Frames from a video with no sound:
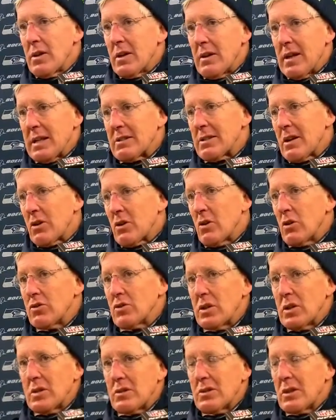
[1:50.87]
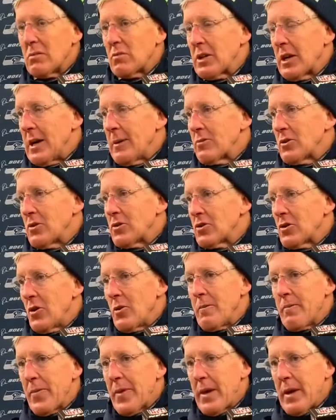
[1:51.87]
And that's how close it is sometimes. And
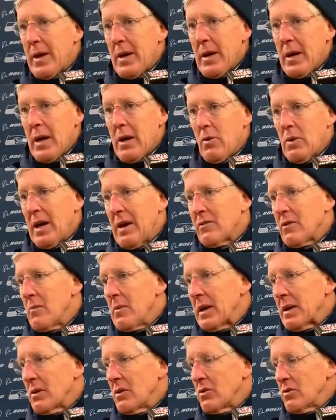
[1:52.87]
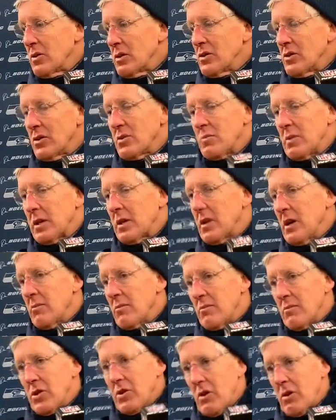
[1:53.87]
so we have to make those inches
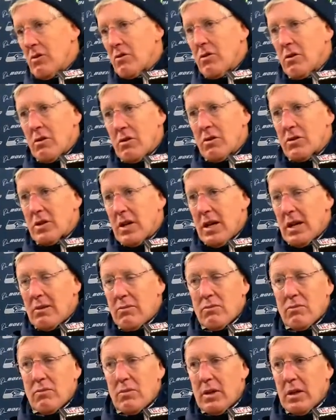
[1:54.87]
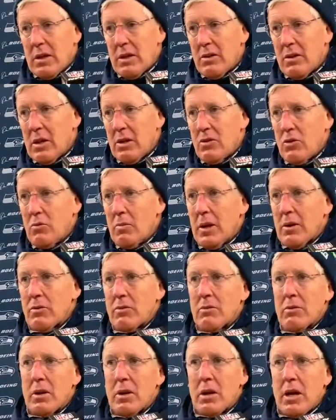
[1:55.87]
become yards on our side and do
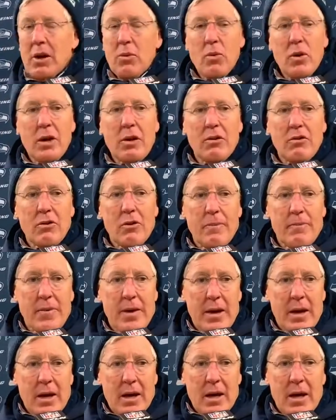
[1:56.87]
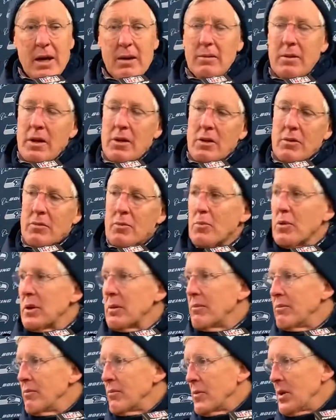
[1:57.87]
better in a lot of ways. So I know it's
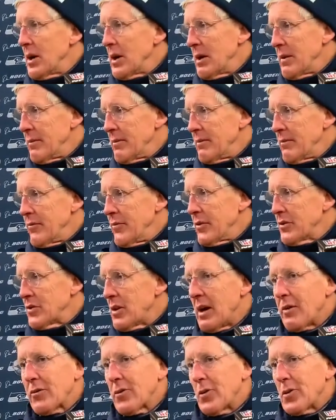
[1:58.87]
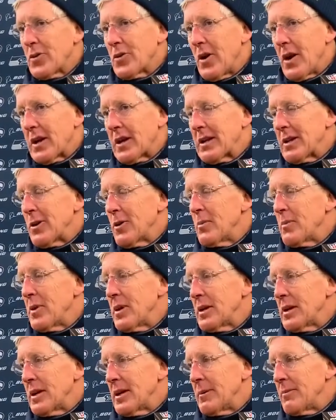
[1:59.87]
pretty philosophical we're talking here,
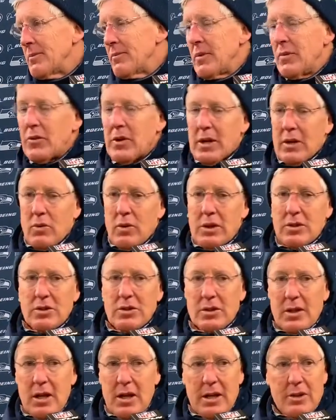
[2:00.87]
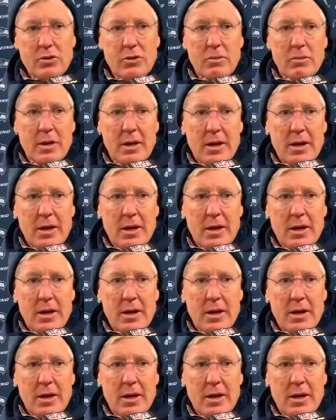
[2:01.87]
but if you got questions, I'll answer them.